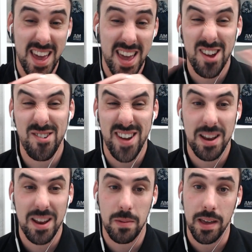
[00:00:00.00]

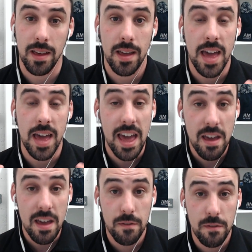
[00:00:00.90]
incredibly
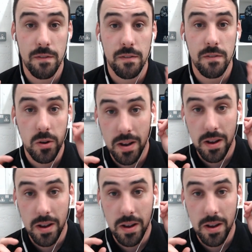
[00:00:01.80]
if you know how